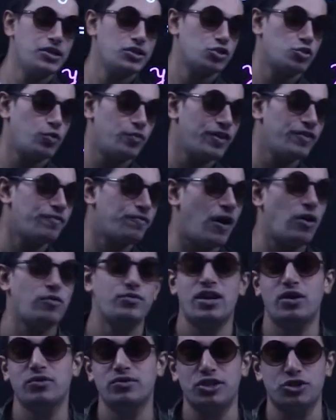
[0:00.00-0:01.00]
So we
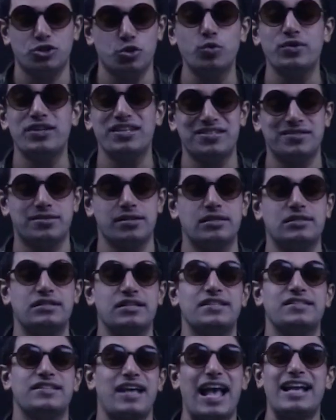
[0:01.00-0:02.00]
found out the two
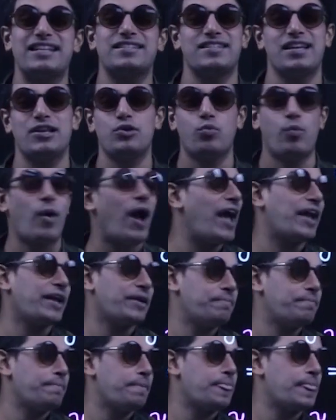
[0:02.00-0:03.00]
distances X and Y.
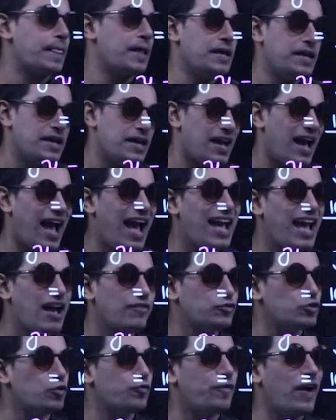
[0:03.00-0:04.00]
I
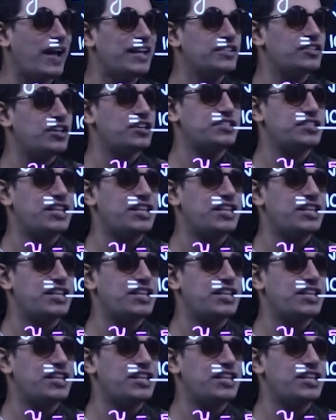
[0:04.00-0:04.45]
have to find the